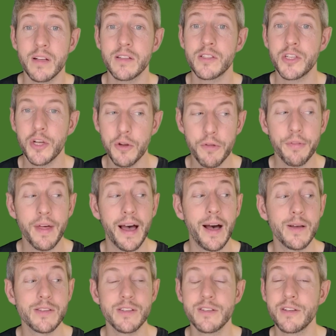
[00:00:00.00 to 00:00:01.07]

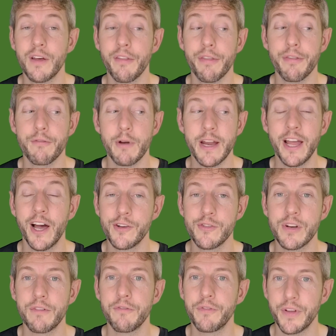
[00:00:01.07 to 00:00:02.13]

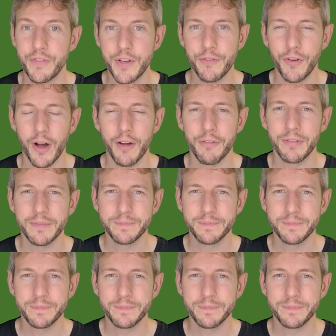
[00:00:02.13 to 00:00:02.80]
2,355.